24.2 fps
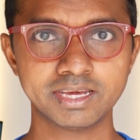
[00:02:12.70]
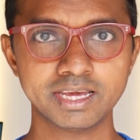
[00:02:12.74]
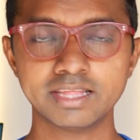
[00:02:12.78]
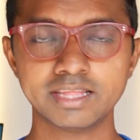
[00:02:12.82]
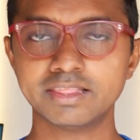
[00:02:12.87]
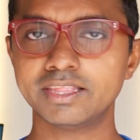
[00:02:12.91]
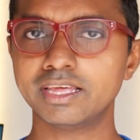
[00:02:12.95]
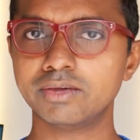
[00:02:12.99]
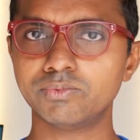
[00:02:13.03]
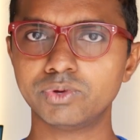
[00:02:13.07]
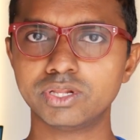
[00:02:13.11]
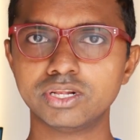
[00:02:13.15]

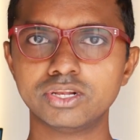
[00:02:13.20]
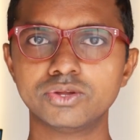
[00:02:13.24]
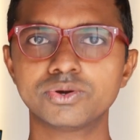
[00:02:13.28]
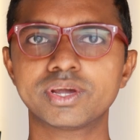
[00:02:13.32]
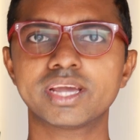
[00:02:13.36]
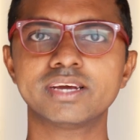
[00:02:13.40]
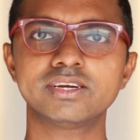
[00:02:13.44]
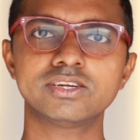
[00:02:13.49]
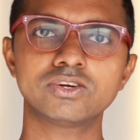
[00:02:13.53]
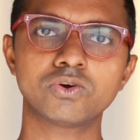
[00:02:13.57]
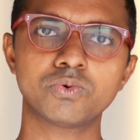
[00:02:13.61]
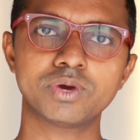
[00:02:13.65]
They will
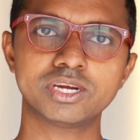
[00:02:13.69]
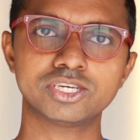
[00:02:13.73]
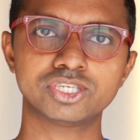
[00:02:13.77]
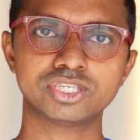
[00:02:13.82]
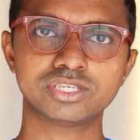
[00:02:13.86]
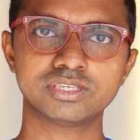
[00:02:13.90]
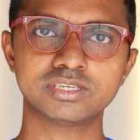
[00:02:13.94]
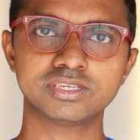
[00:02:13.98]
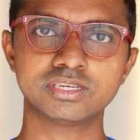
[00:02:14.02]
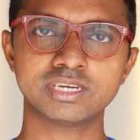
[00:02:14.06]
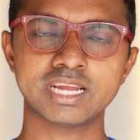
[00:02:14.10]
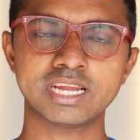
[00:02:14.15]
look at a
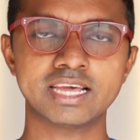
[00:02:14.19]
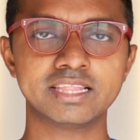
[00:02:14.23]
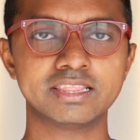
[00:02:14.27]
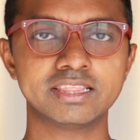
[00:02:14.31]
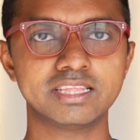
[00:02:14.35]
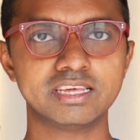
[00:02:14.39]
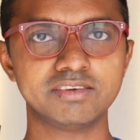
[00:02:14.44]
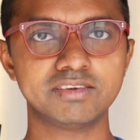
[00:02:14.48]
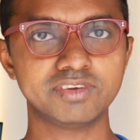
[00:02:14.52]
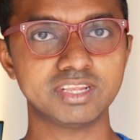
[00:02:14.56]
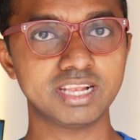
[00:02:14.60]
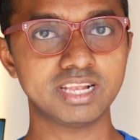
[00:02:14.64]
question
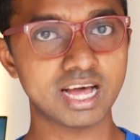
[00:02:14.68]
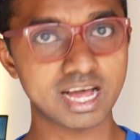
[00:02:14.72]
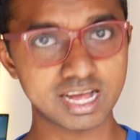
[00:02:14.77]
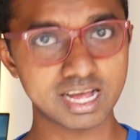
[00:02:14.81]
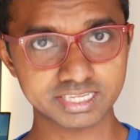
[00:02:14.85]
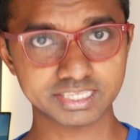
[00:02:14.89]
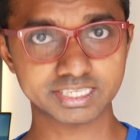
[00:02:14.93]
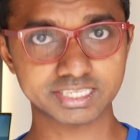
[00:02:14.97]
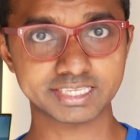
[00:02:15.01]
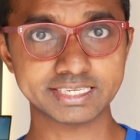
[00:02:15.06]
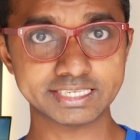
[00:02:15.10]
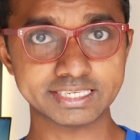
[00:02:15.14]
and they will
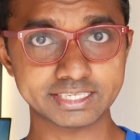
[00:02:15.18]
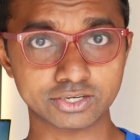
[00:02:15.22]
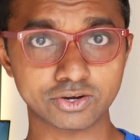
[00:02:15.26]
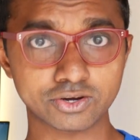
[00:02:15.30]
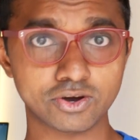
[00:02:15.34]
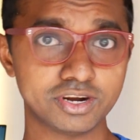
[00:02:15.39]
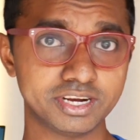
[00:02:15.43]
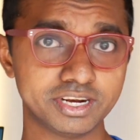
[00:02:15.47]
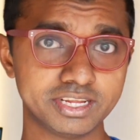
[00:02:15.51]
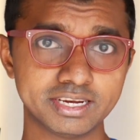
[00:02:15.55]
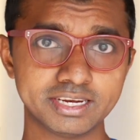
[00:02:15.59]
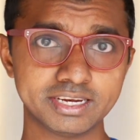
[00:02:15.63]
answer it
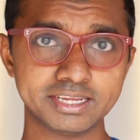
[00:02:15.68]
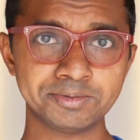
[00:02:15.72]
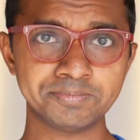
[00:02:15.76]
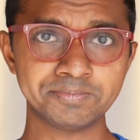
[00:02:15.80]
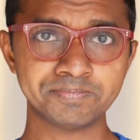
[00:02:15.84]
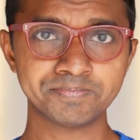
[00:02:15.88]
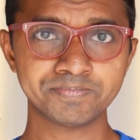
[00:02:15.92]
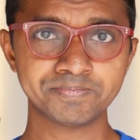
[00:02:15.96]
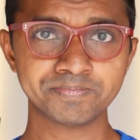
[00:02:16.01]
accordingly.